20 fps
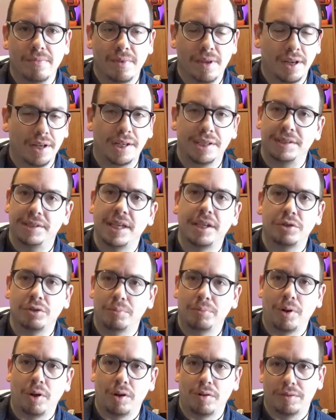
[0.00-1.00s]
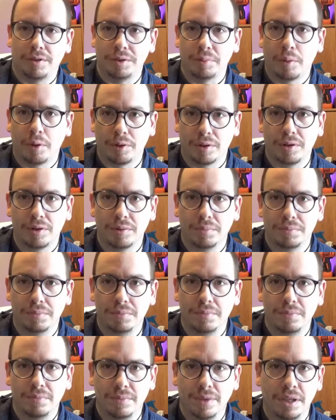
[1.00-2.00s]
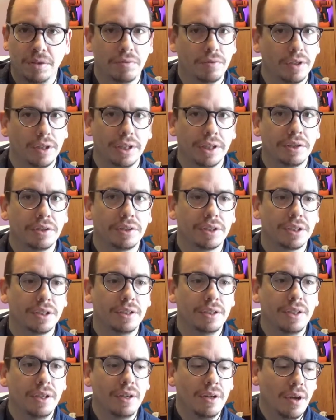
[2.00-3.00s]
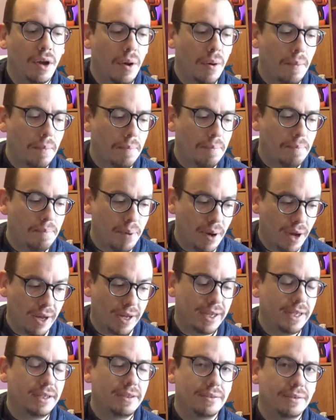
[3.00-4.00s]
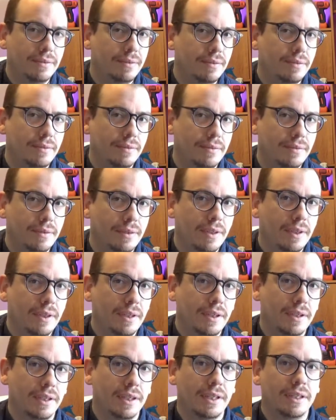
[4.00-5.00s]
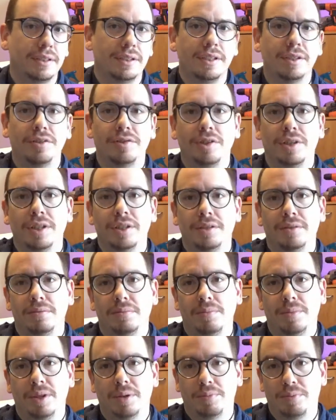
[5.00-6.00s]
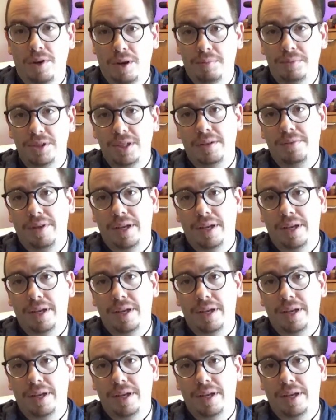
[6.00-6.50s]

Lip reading: an essential part of a smart home. It really could. But considering the problems that I've